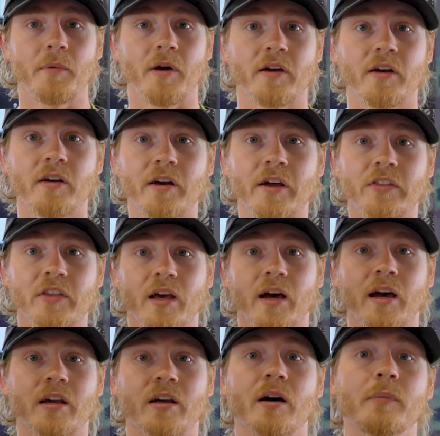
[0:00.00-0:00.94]
I'm out here at the
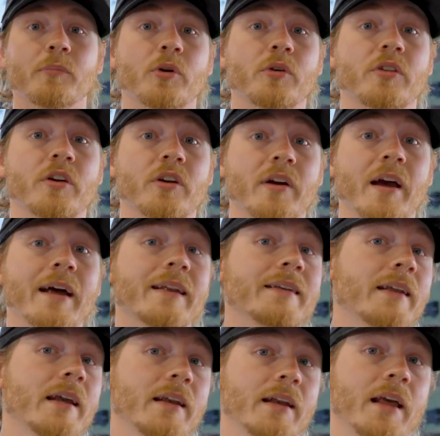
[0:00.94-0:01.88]
ICOM booth here
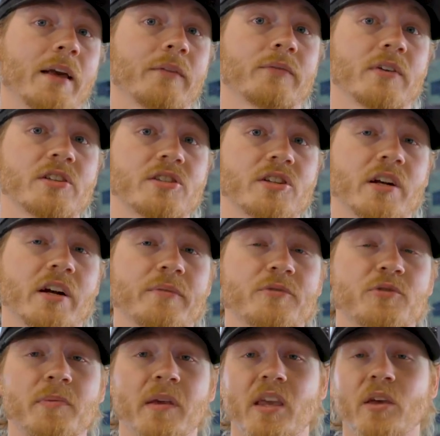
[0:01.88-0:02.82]
at Dayton Hamvention and
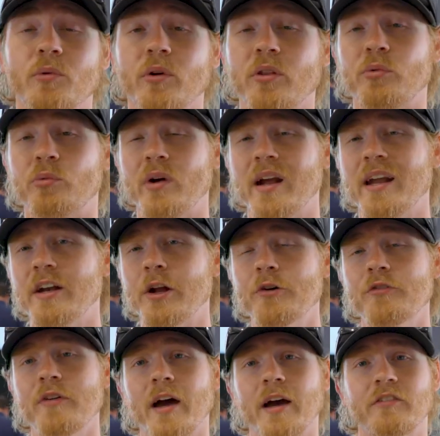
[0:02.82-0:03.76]
I'm speaking with Ray
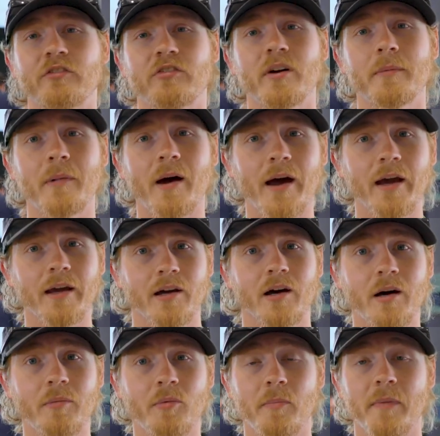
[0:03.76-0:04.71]
Novak from
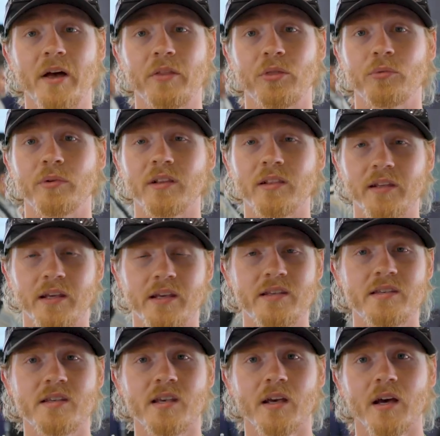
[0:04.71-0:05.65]
ICOM about the
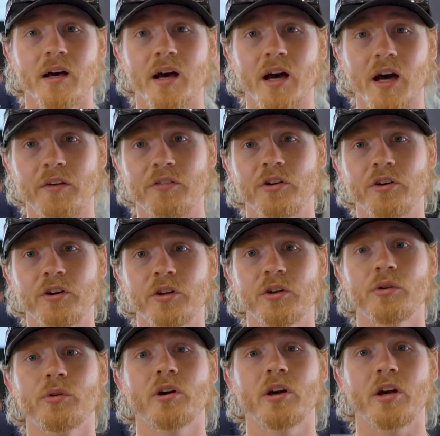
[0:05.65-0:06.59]
release of their
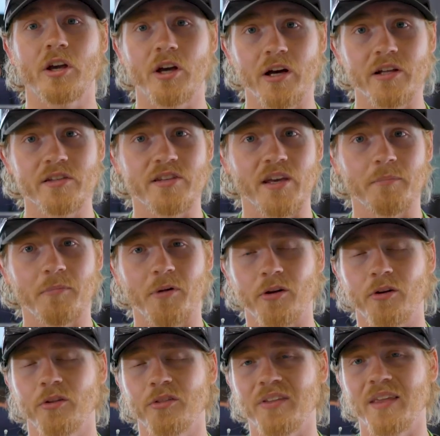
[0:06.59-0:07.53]
new concept
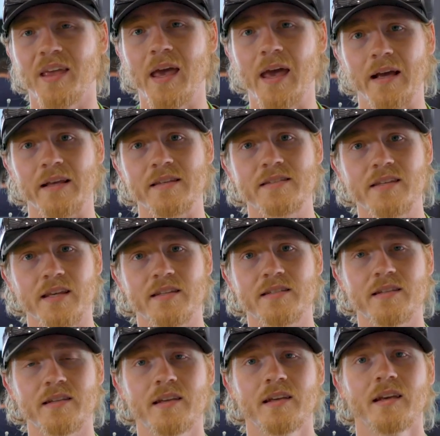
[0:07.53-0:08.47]
model, the
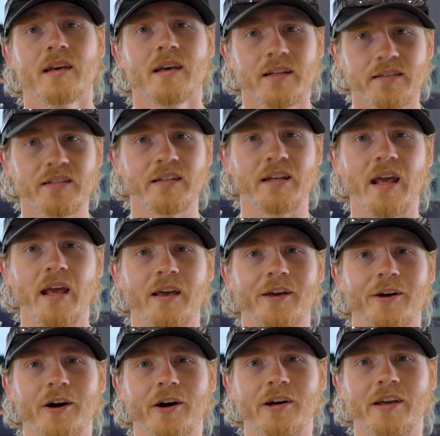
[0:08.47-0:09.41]
X60,
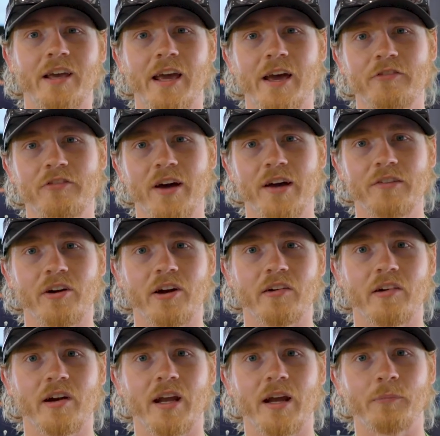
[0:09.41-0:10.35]
today on KI5
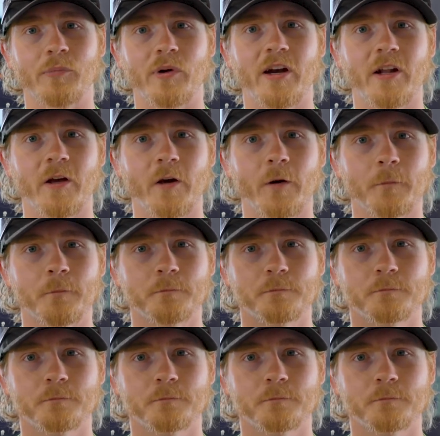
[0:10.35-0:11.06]
IRE Ham Radio.